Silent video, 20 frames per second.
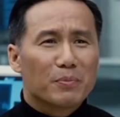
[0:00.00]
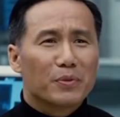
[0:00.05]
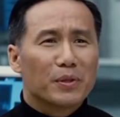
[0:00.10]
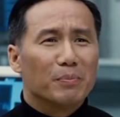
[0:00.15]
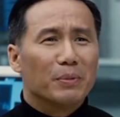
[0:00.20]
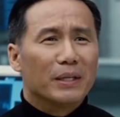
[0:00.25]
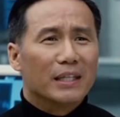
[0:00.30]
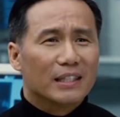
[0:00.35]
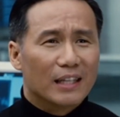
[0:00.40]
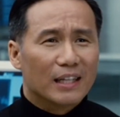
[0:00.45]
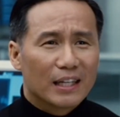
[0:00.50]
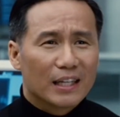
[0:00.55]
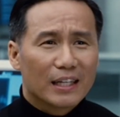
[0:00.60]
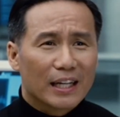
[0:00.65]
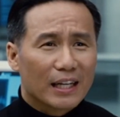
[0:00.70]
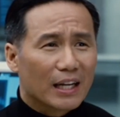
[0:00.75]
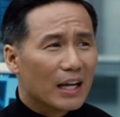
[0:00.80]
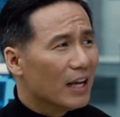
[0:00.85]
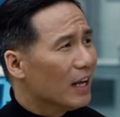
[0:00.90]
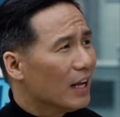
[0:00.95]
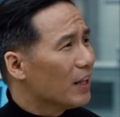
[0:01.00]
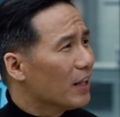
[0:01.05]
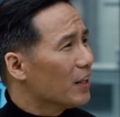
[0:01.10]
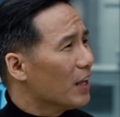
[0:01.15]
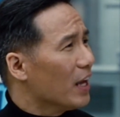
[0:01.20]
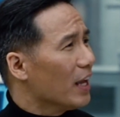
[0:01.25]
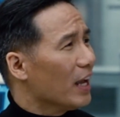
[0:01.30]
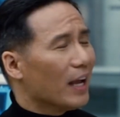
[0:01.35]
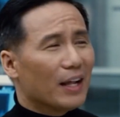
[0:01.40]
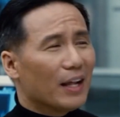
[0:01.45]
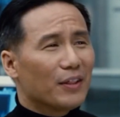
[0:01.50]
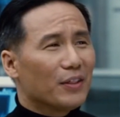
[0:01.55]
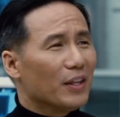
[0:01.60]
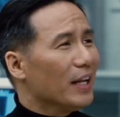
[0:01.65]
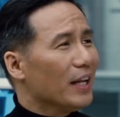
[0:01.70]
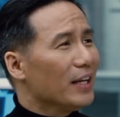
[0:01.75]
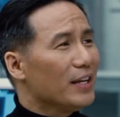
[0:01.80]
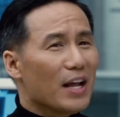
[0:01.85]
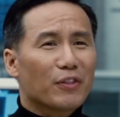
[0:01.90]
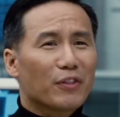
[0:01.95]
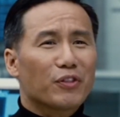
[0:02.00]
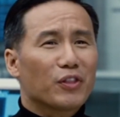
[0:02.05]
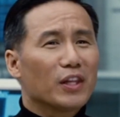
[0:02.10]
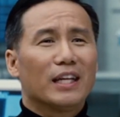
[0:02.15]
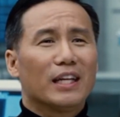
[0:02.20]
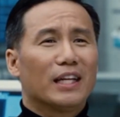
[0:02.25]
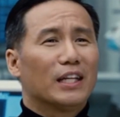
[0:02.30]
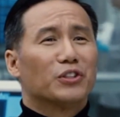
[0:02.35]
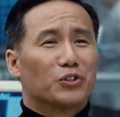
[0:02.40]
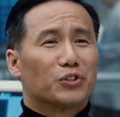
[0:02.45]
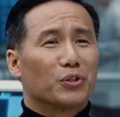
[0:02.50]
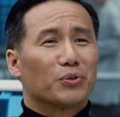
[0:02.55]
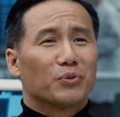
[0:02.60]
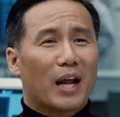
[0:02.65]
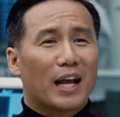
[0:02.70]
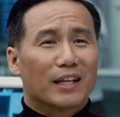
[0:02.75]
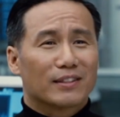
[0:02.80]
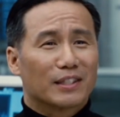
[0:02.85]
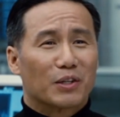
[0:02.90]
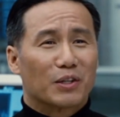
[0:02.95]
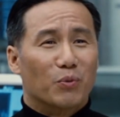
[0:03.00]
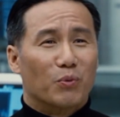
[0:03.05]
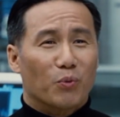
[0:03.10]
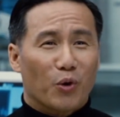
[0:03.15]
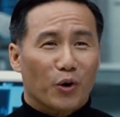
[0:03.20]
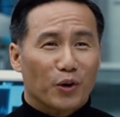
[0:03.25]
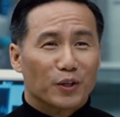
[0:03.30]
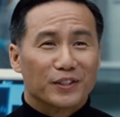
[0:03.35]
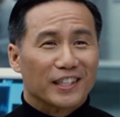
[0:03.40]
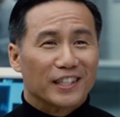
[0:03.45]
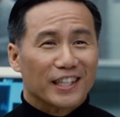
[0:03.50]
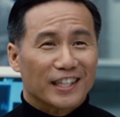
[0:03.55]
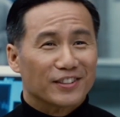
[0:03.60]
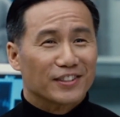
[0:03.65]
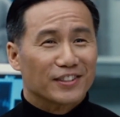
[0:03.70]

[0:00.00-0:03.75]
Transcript: the beginning. Nothing in Jurassic World is